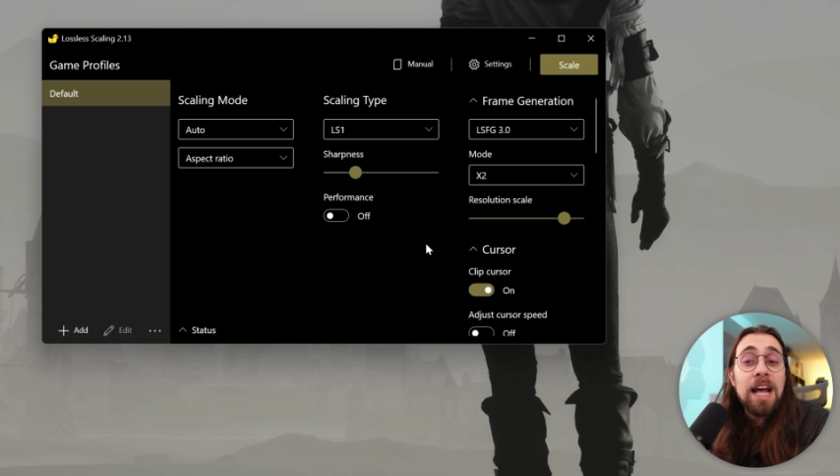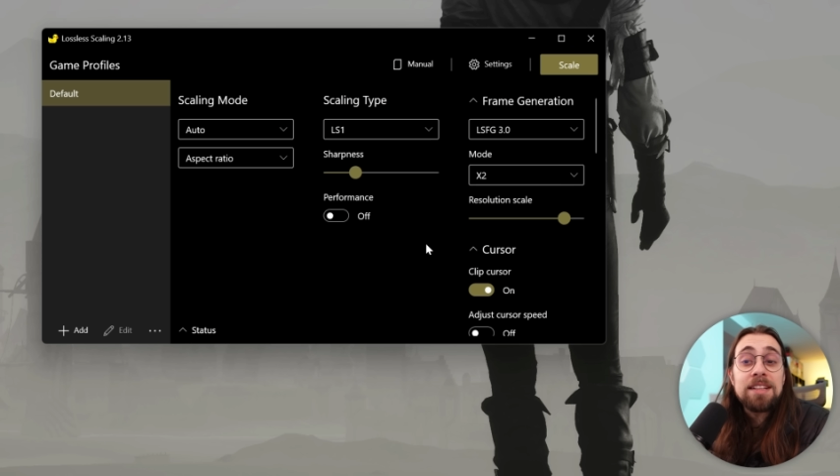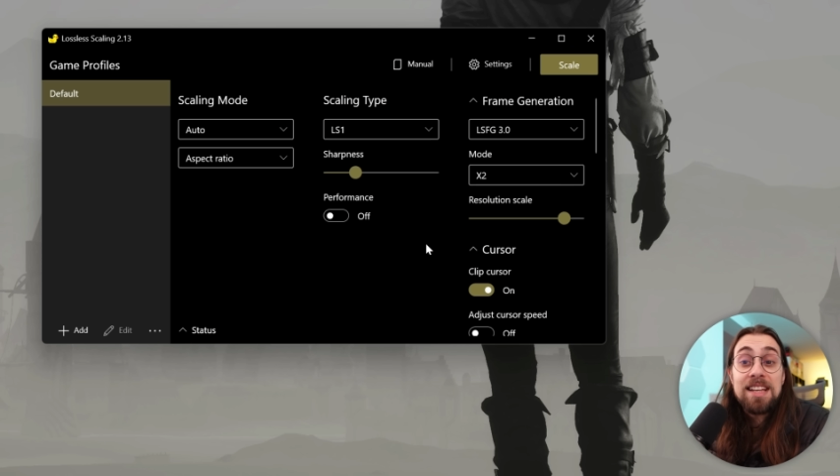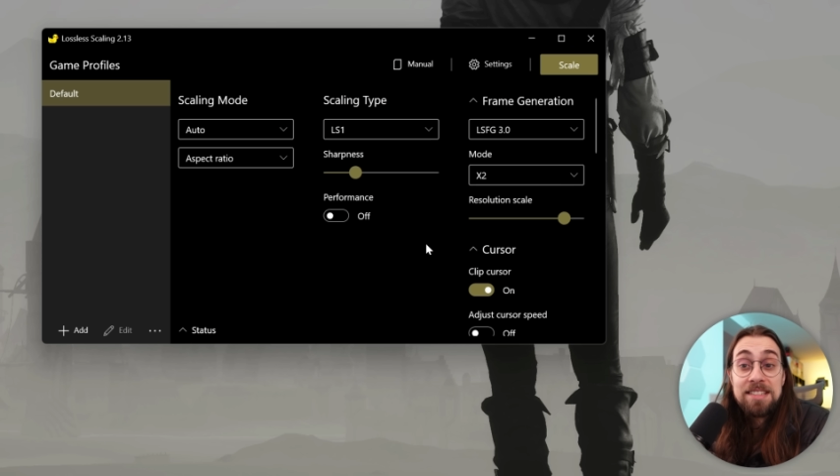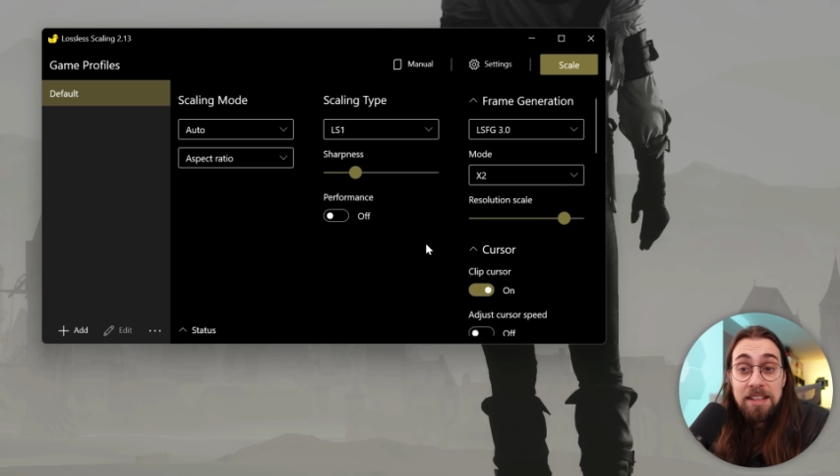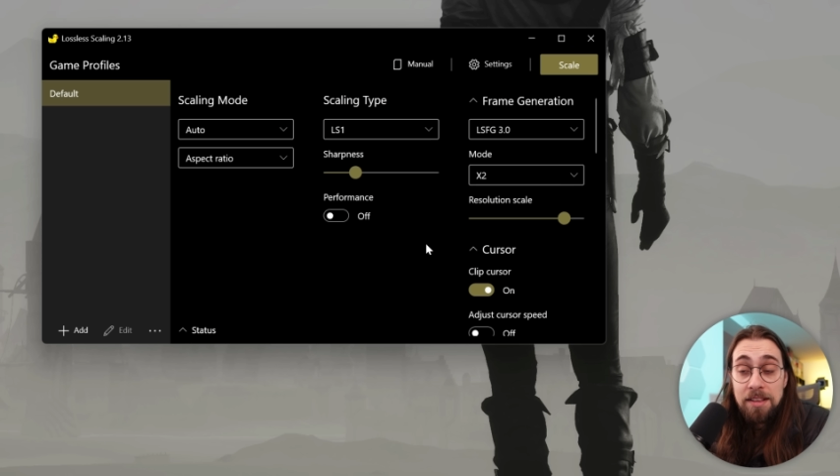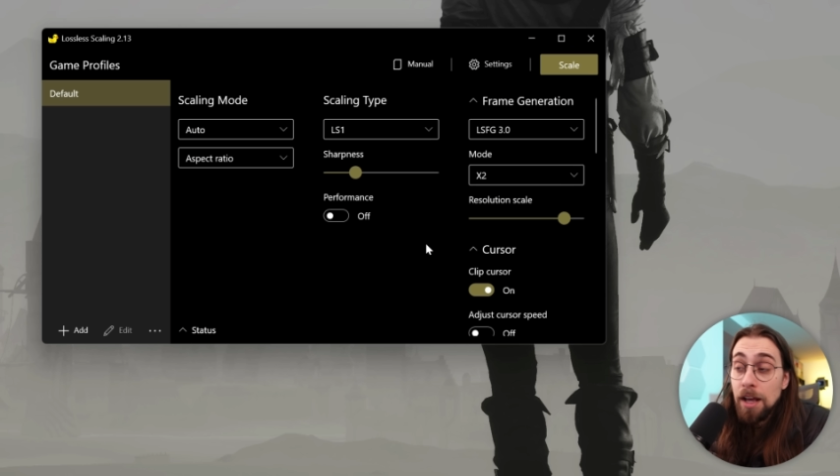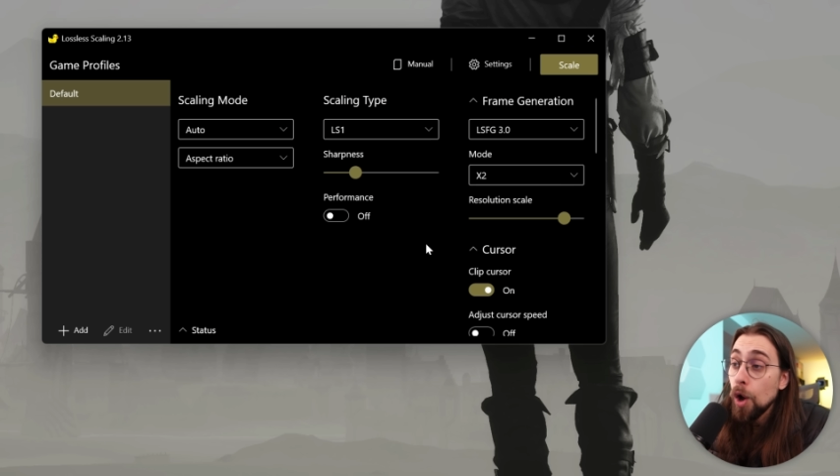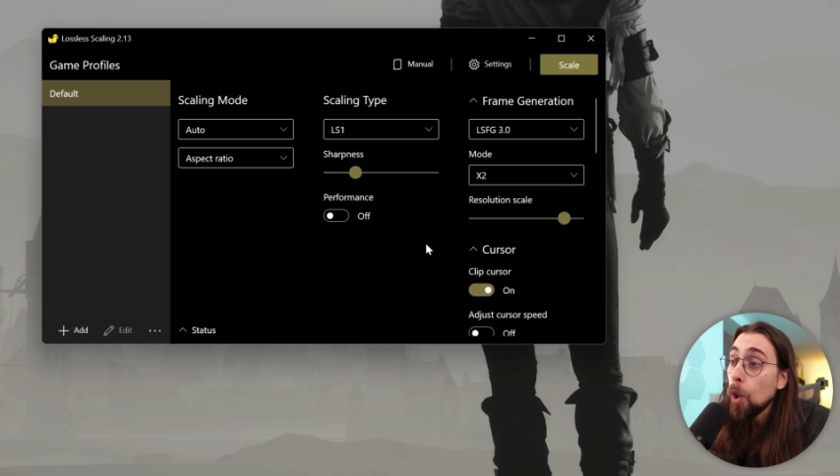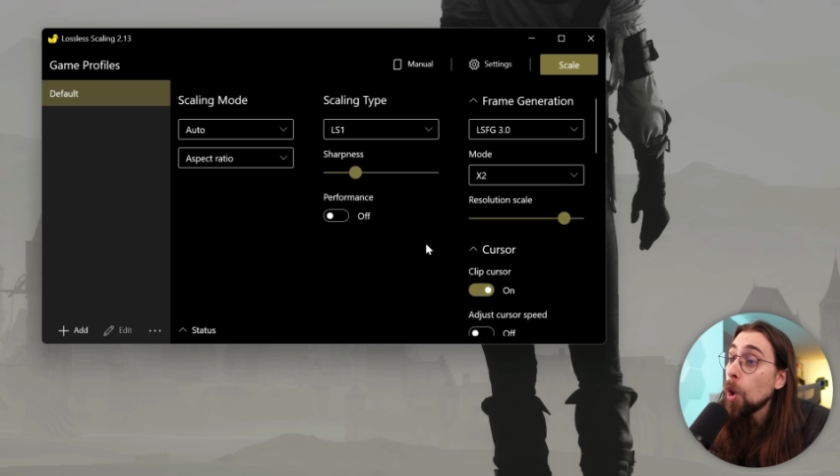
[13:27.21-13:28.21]
I tested
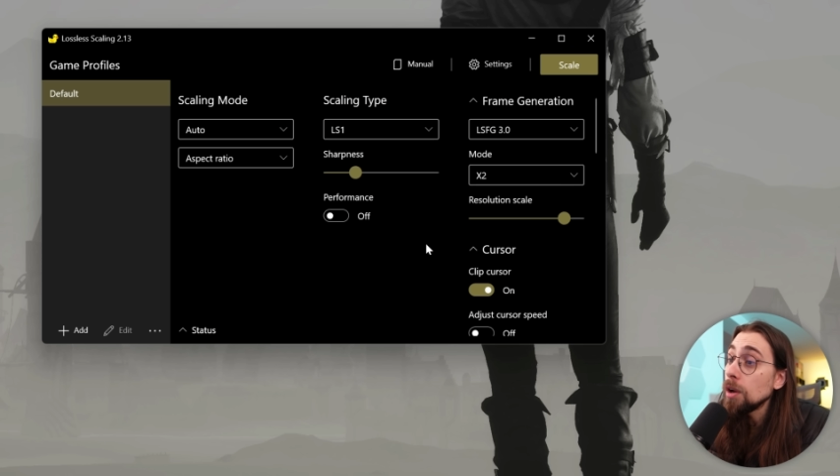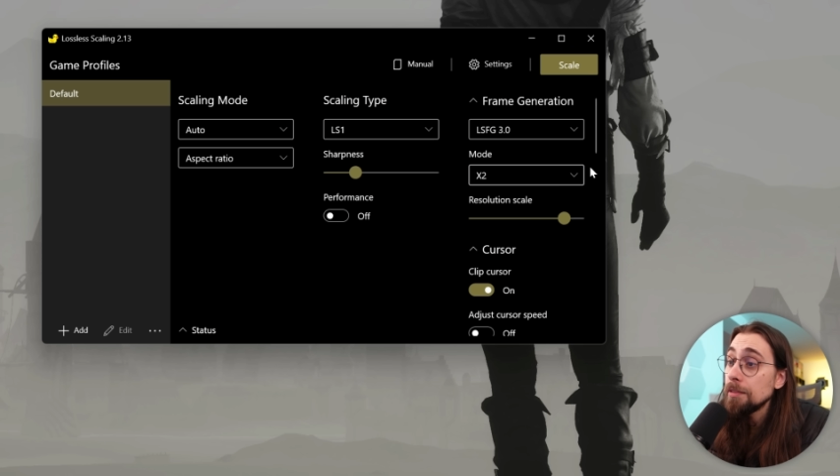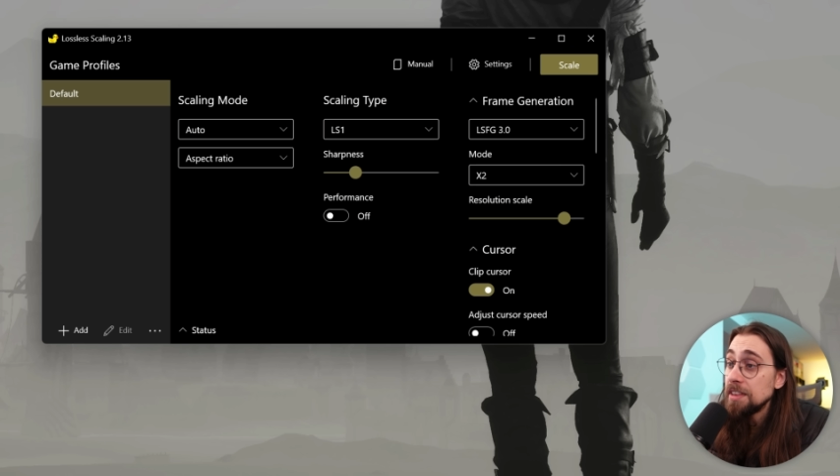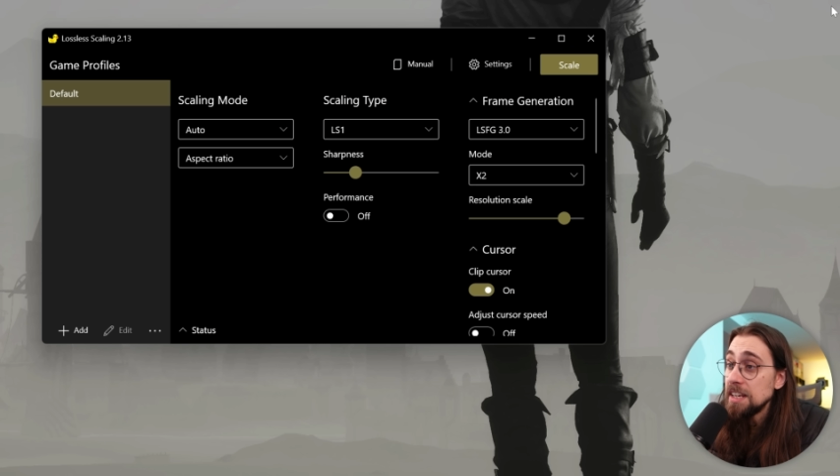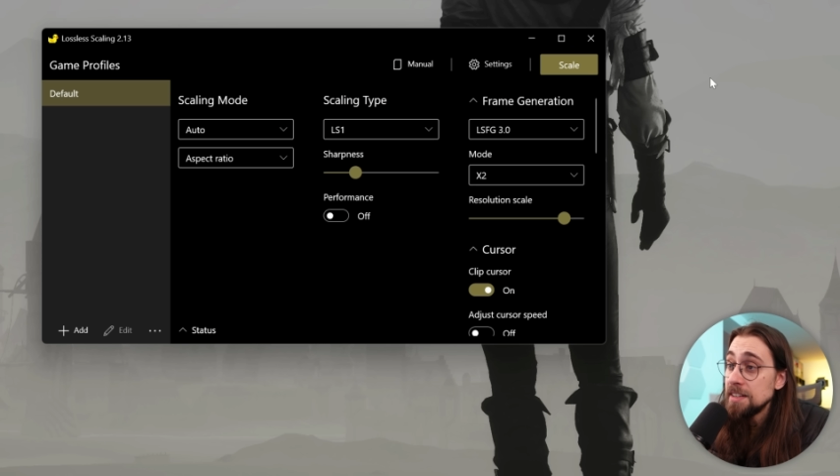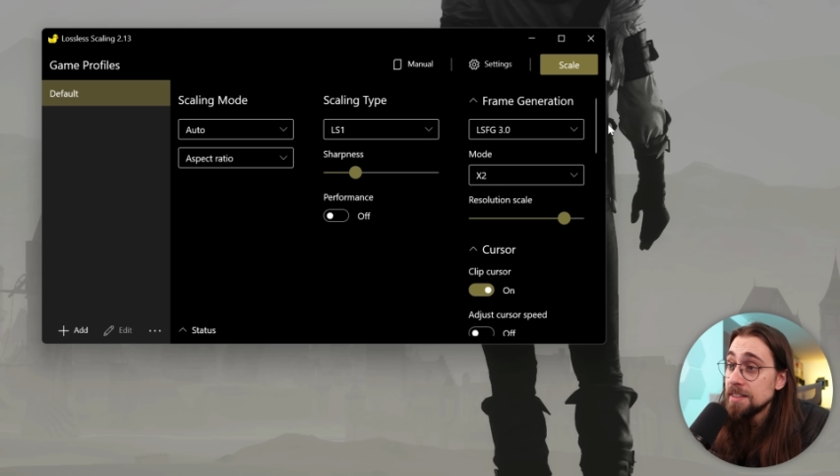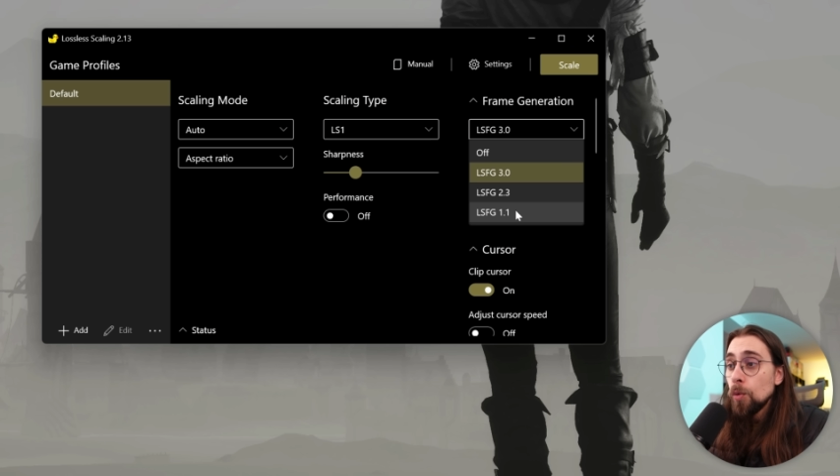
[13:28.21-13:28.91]
all of these.